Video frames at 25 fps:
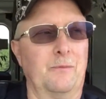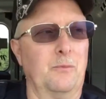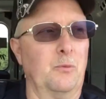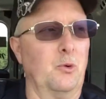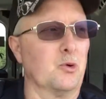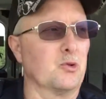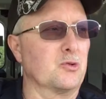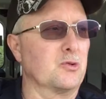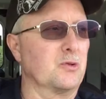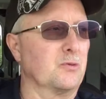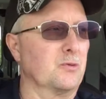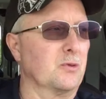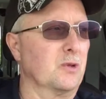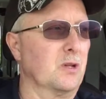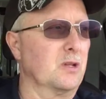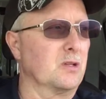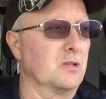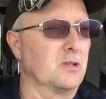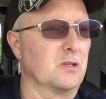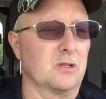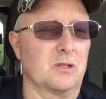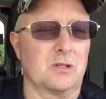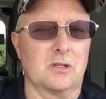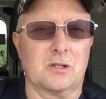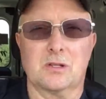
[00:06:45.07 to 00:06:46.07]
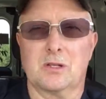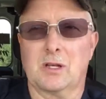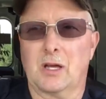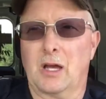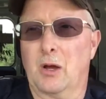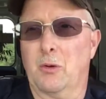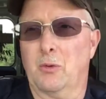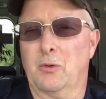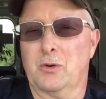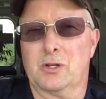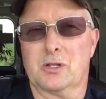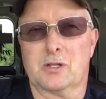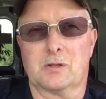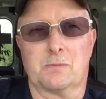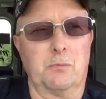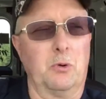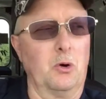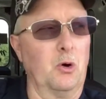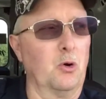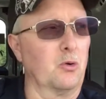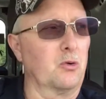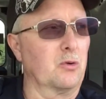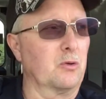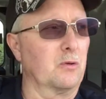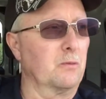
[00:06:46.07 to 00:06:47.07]
most instances I would just
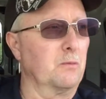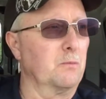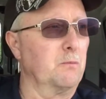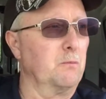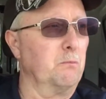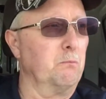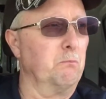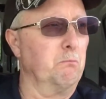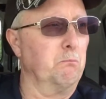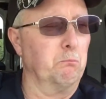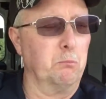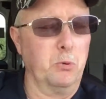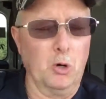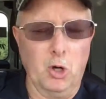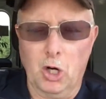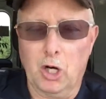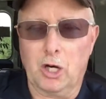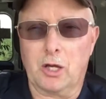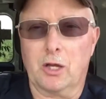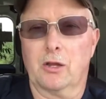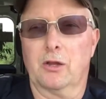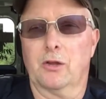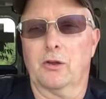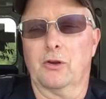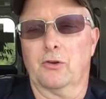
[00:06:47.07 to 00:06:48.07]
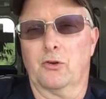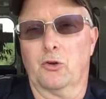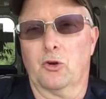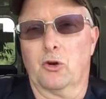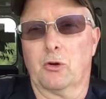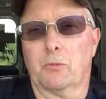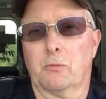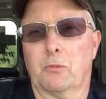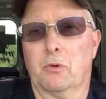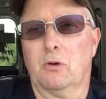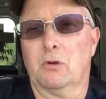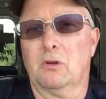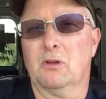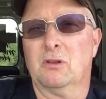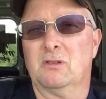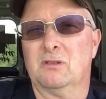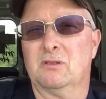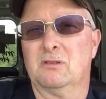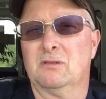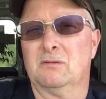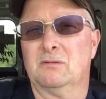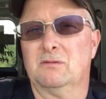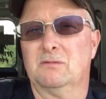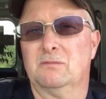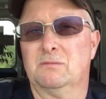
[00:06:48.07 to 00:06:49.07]
book your normal
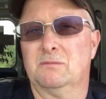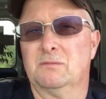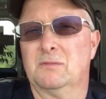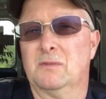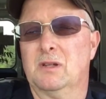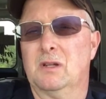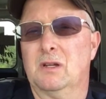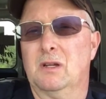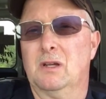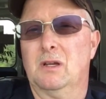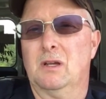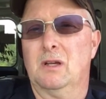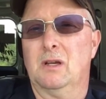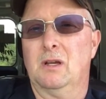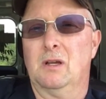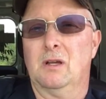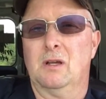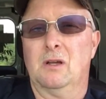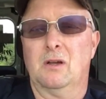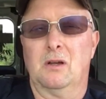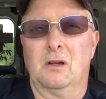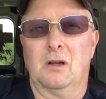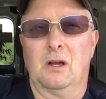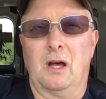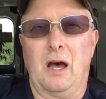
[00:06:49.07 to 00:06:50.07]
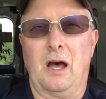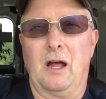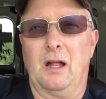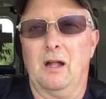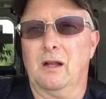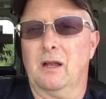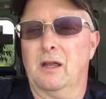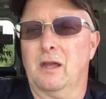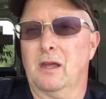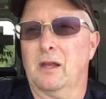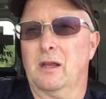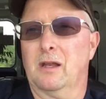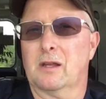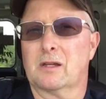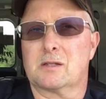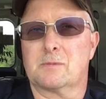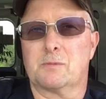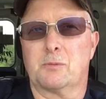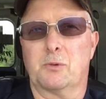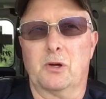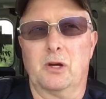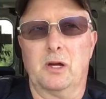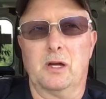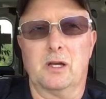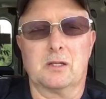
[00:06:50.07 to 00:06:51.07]
Holiday Inn
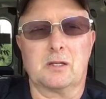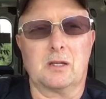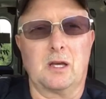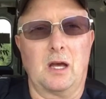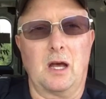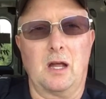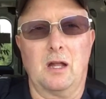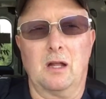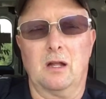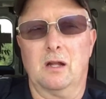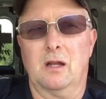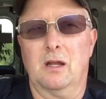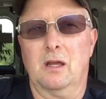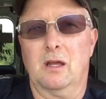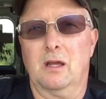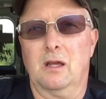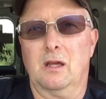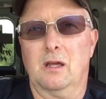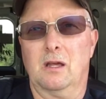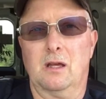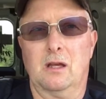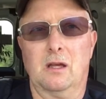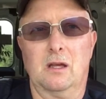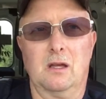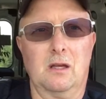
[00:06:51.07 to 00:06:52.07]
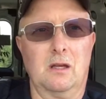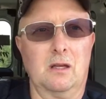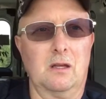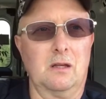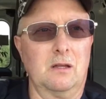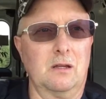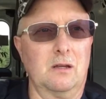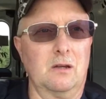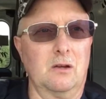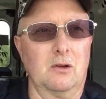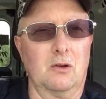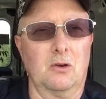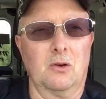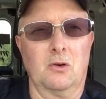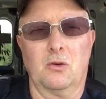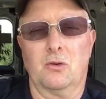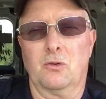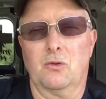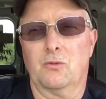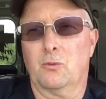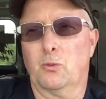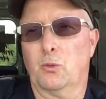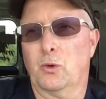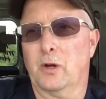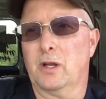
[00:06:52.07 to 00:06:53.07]
Express, Holiday
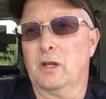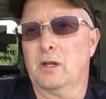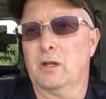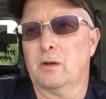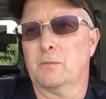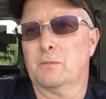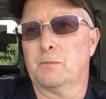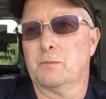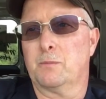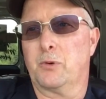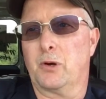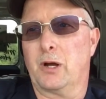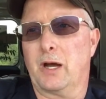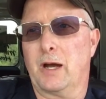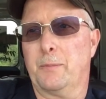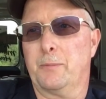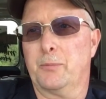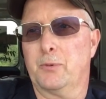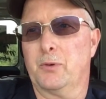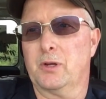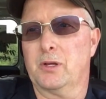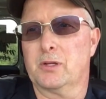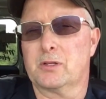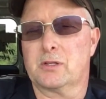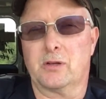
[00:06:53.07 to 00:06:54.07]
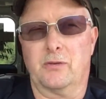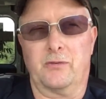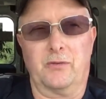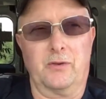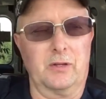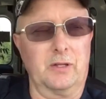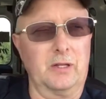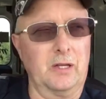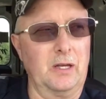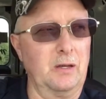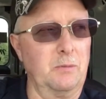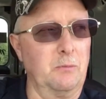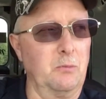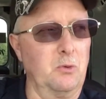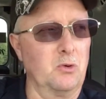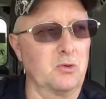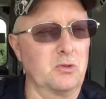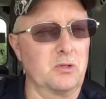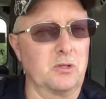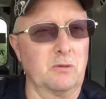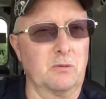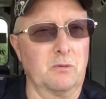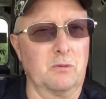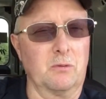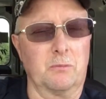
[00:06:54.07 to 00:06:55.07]
Inn, Wyndham property, stuff like that.
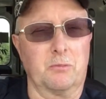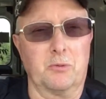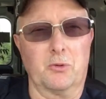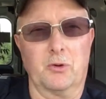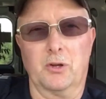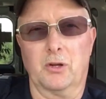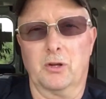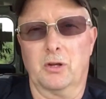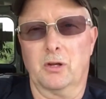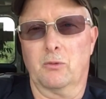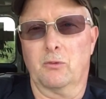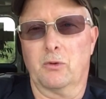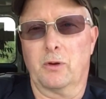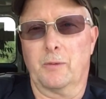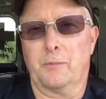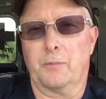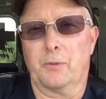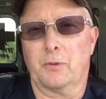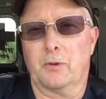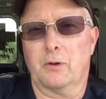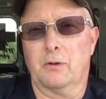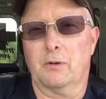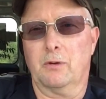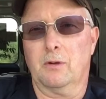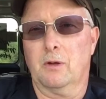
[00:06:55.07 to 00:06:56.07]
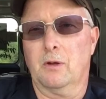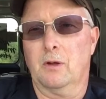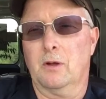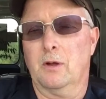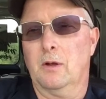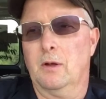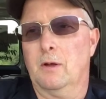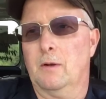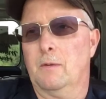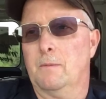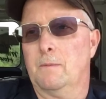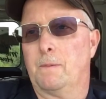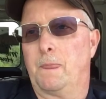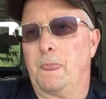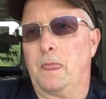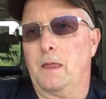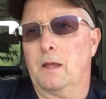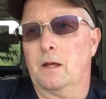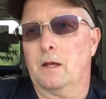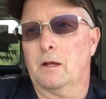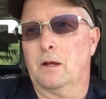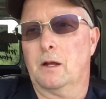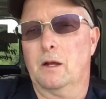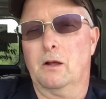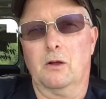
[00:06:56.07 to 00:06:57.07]
Most of them are pretty good reputable.
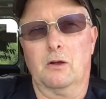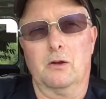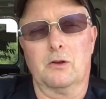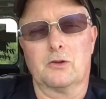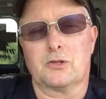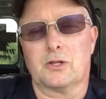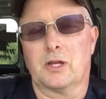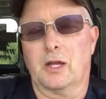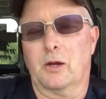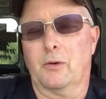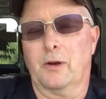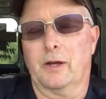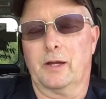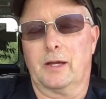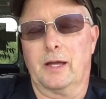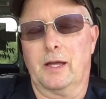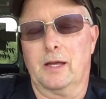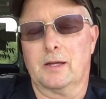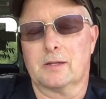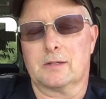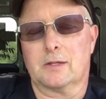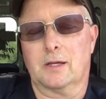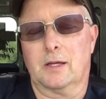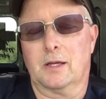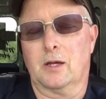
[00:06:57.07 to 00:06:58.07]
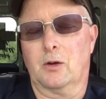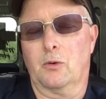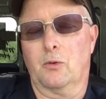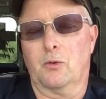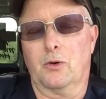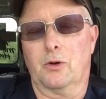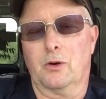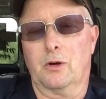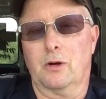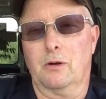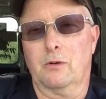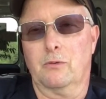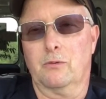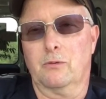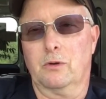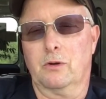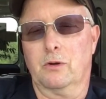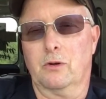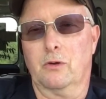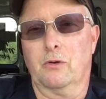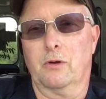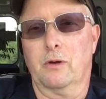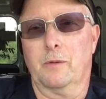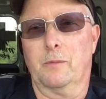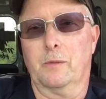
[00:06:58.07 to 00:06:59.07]
I don't understand why I can't say that word.
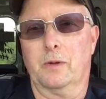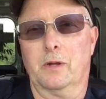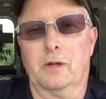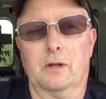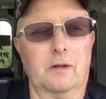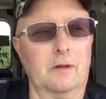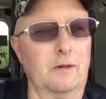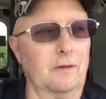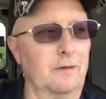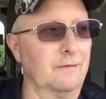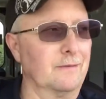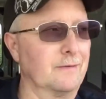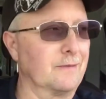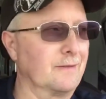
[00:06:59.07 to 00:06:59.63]
You know what I mean?